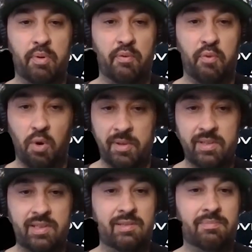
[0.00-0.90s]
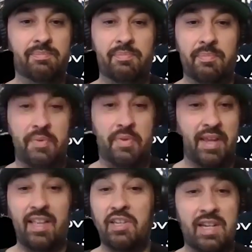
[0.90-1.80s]
performance
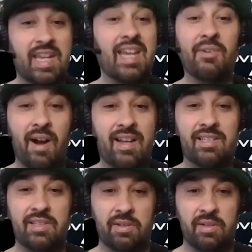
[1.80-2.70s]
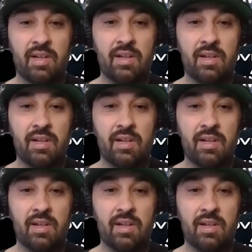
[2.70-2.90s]
thing that you need, right? To